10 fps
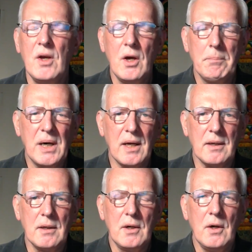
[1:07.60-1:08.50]
But
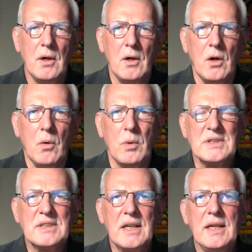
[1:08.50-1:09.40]
when
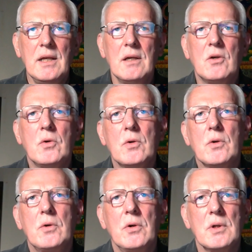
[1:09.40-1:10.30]
studying
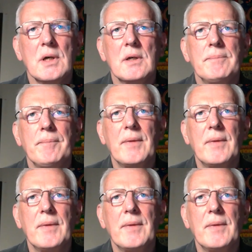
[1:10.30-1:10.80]
Kurukulla,